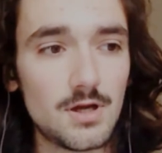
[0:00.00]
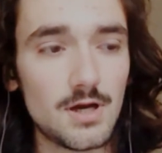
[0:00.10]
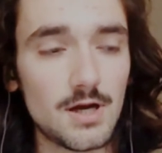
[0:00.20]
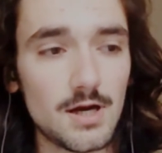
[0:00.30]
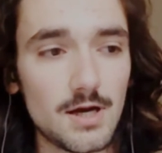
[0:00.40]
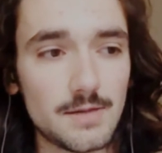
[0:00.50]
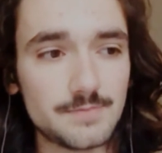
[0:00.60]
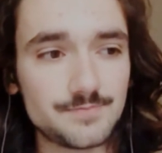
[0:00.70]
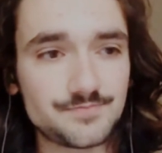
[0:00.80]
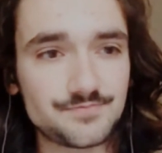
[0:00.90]

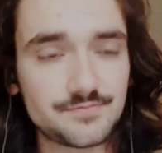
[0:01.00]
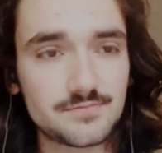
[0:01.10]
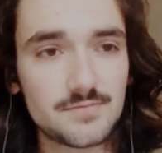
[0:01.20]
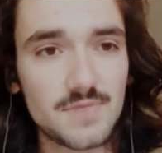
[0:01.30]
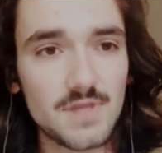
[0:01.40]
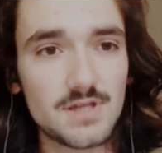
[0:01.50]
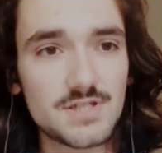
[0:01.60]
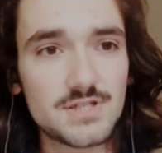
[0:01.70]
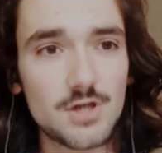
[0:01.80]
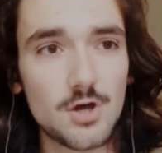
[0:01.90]
Um,
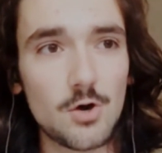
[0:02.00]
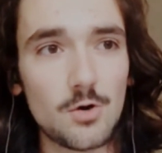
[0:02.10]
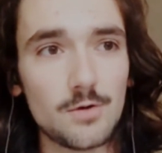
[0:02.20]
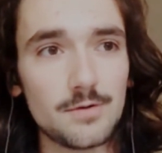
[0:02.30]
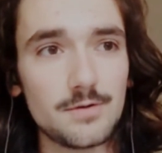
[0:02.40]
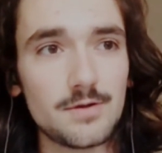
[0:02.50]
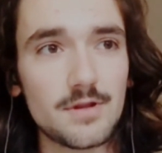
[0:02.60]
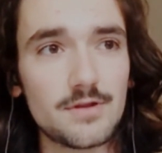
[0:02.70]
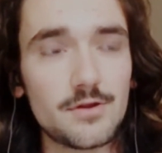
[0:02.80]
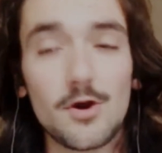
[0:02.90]
so
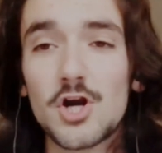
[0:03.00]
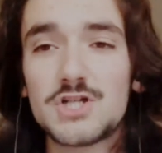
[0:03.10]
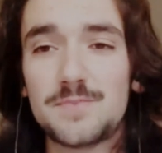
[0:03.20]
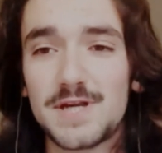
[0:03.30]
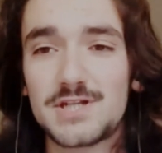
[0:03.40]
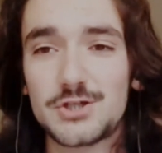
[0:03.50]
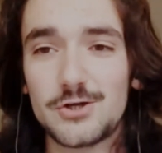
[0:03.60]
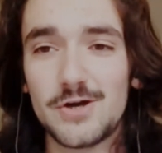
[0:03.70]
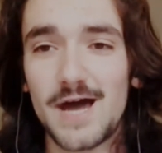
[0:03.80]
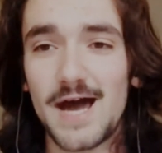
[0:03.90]
the large
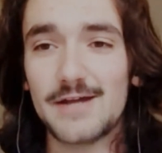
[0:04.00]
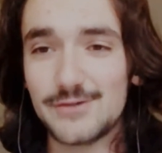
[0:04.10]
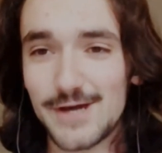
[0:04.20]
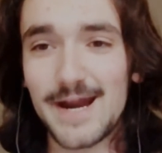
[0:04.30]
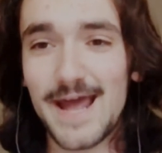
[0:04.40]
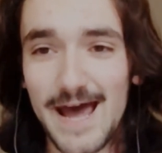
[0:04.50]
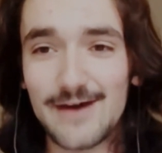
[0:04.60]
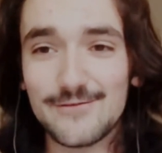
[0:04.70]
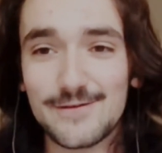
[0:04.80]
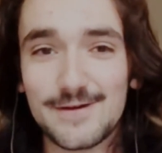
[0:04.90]
picture I do not
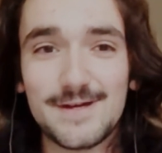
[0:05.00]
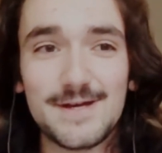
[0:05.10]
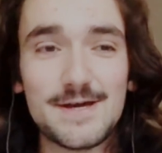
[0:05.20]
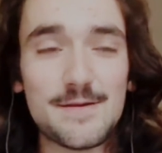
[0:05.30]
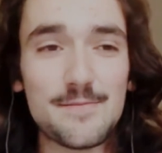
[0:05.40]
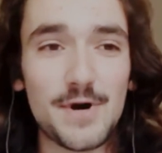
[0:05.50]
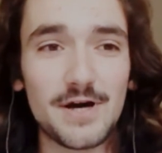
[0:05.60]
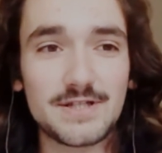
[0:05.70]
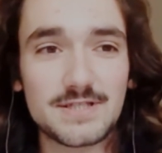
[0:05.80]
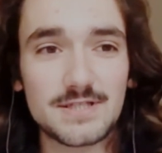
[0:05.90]
have,
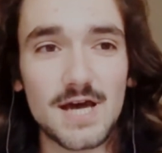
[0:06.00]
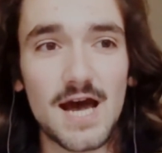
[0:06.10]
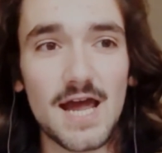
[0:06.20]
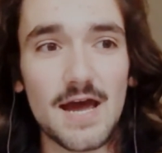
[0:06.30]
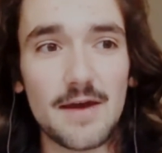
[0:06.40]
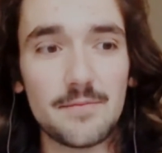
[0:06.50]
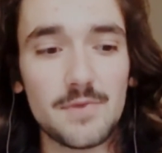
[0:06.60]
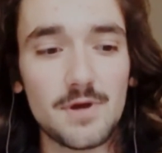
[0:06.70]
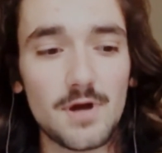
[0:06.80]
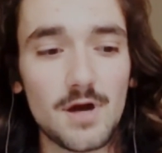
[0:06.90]
but I am,